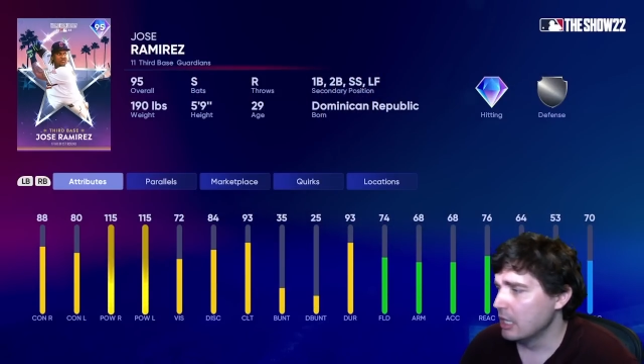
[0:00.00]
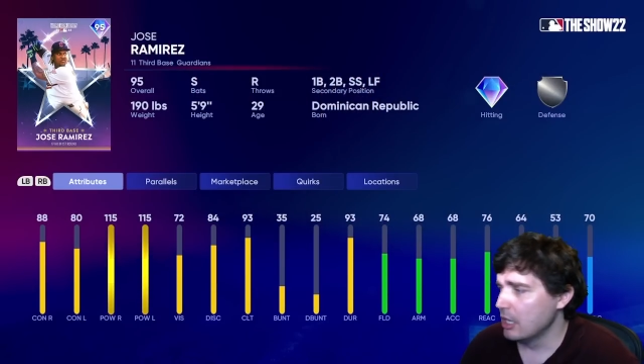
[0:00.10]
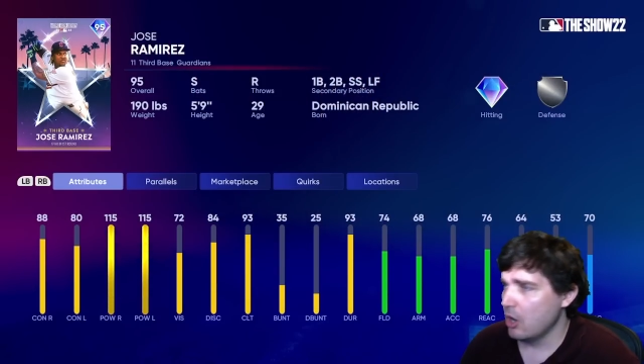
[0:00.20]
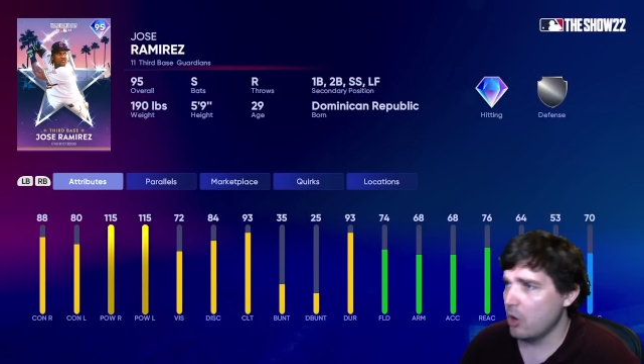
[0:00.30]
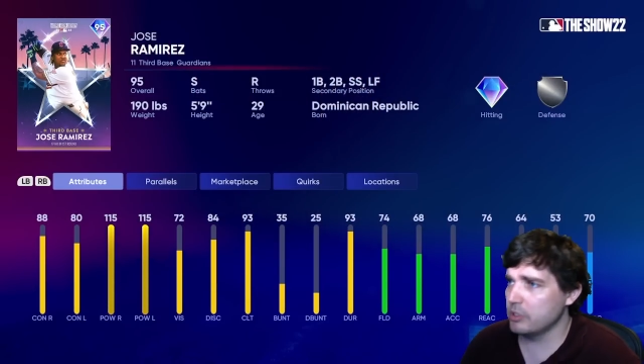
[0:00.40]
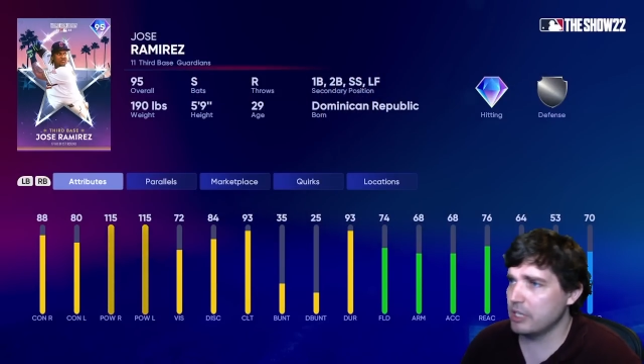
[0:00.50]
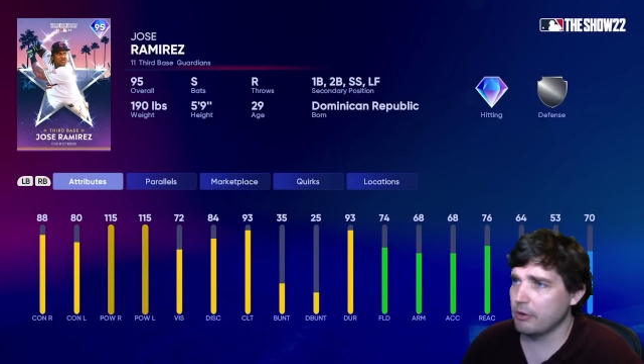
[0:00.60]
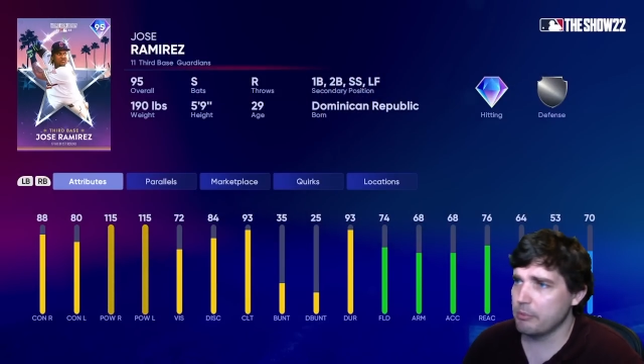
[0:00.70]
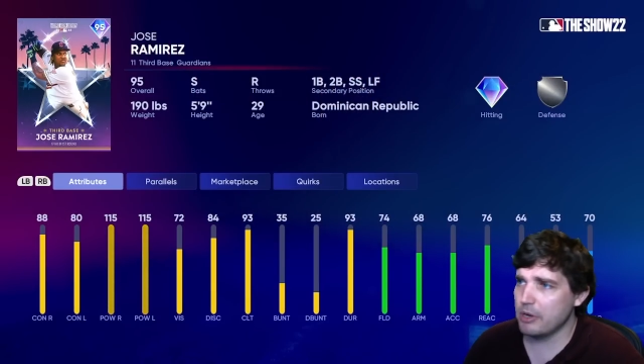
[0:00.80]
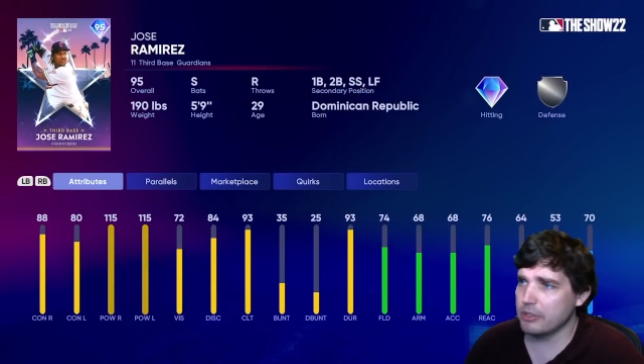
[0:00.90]
Jose
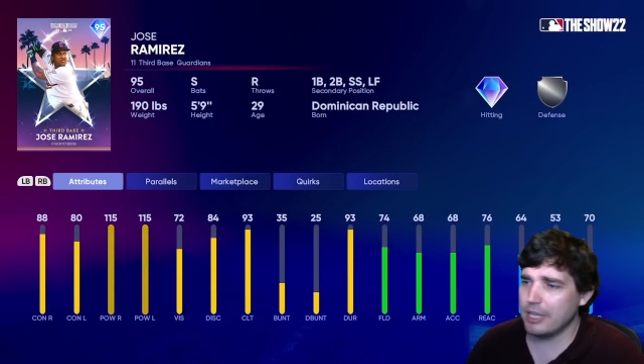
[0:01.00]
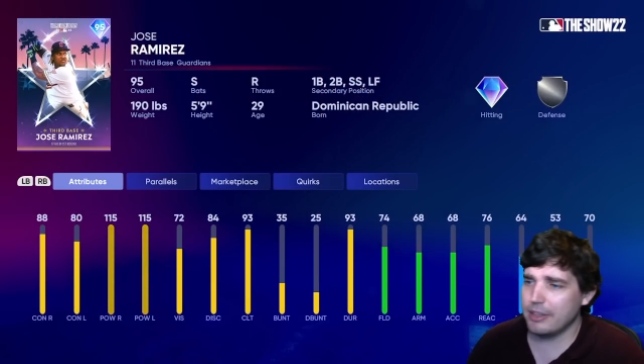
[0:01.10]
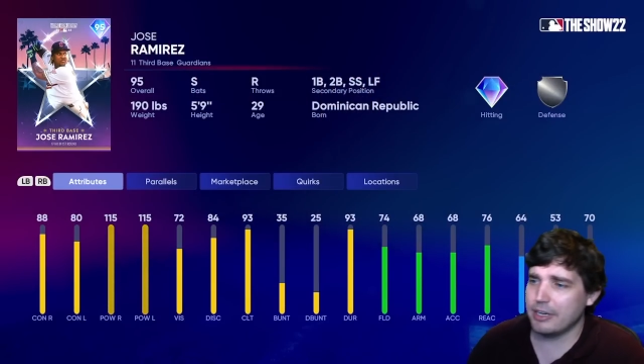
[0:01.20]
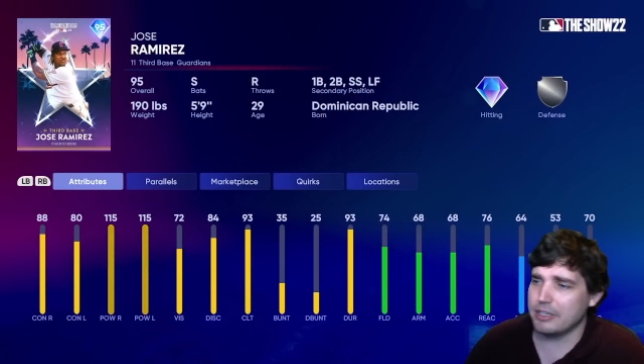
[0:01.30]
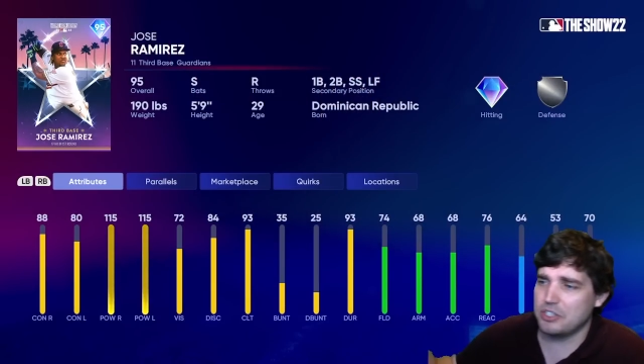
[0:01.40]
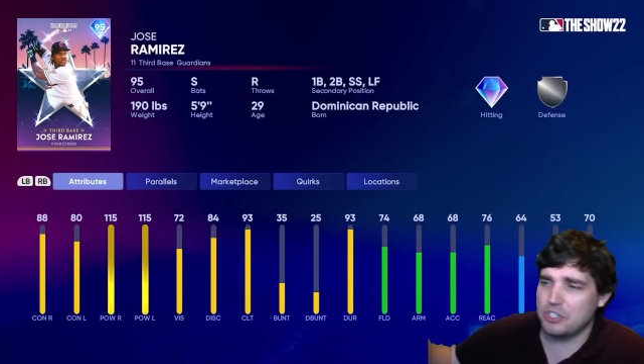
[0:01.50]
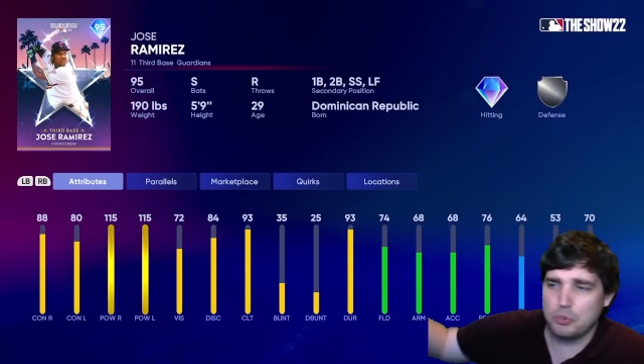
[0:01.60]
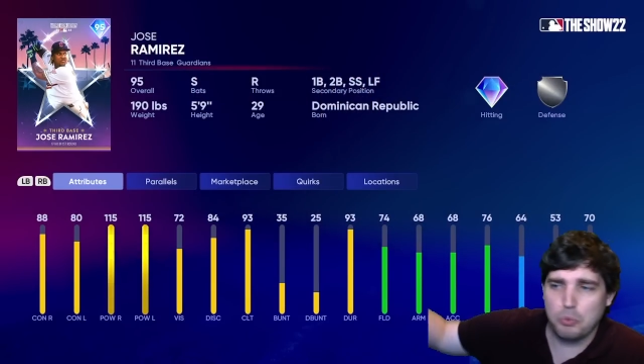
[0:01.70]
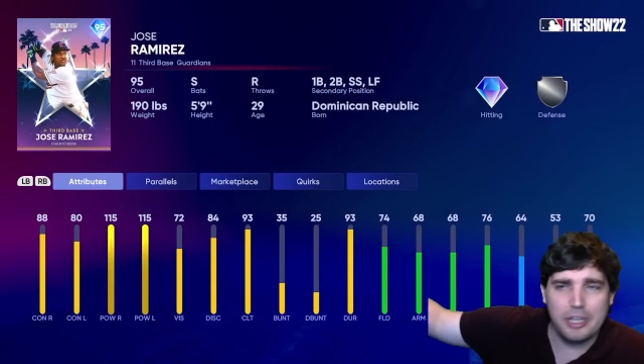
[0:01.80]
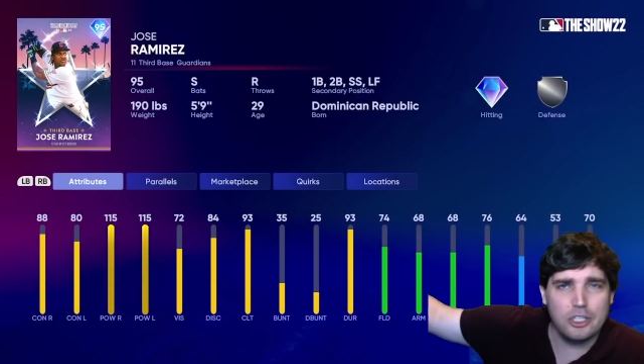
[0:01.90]
Ramirez, and then a
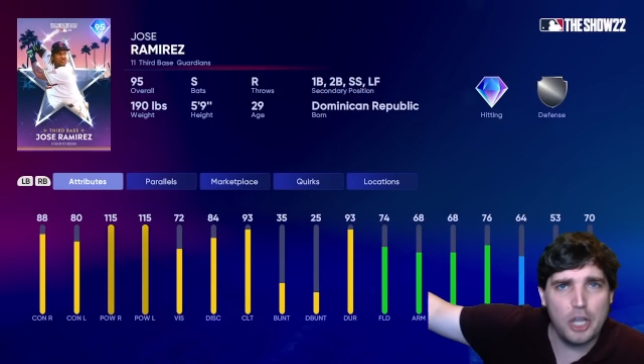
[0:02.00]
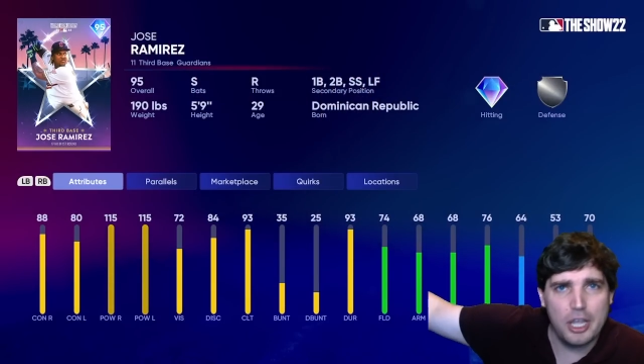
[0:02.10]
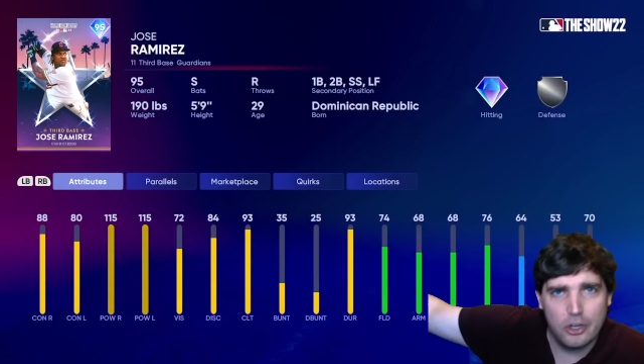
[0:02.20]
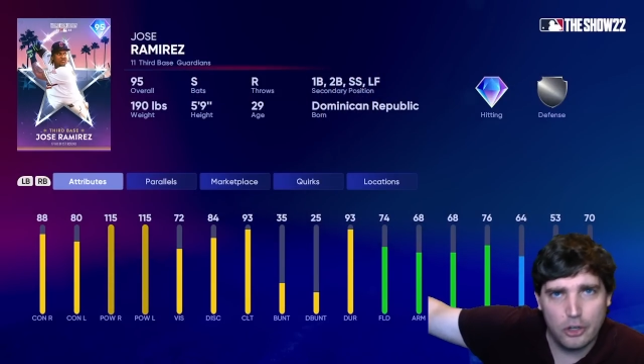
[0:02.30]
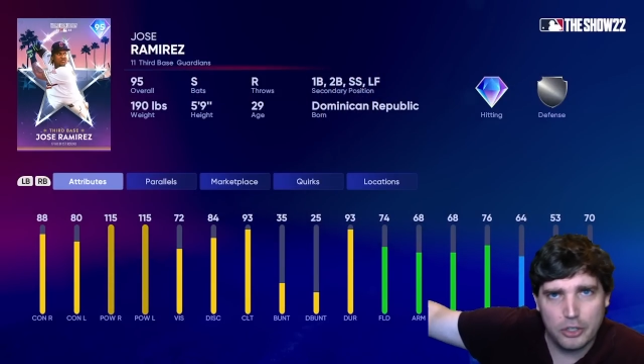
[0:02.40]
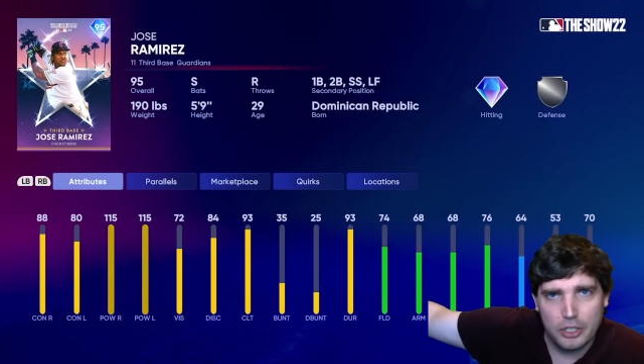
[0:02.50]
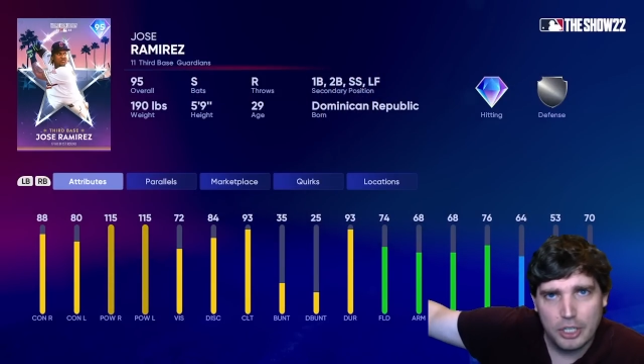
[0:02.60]
switch hitter